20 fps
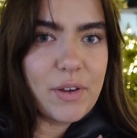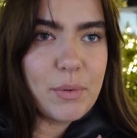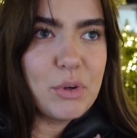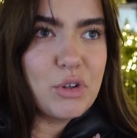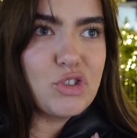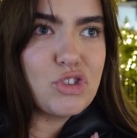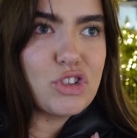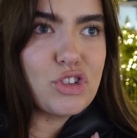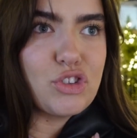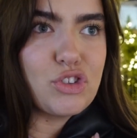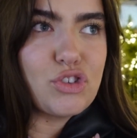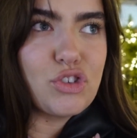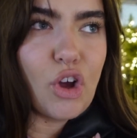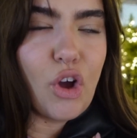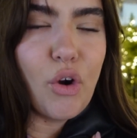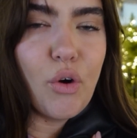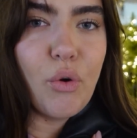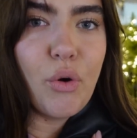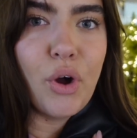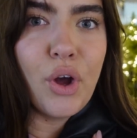It was just
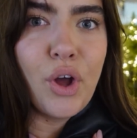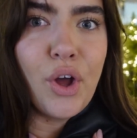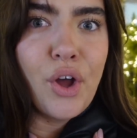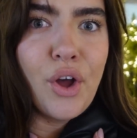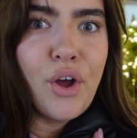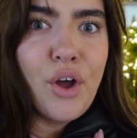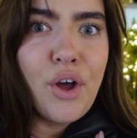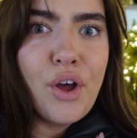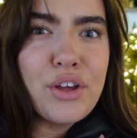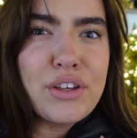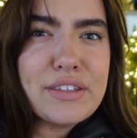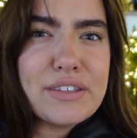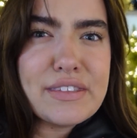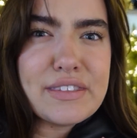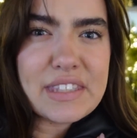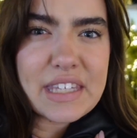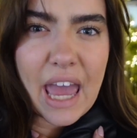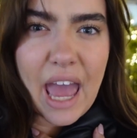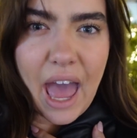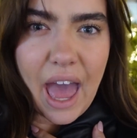so
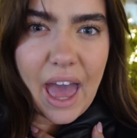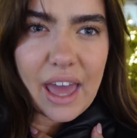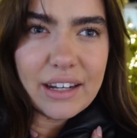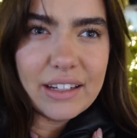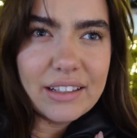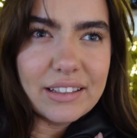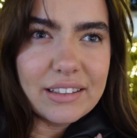sad.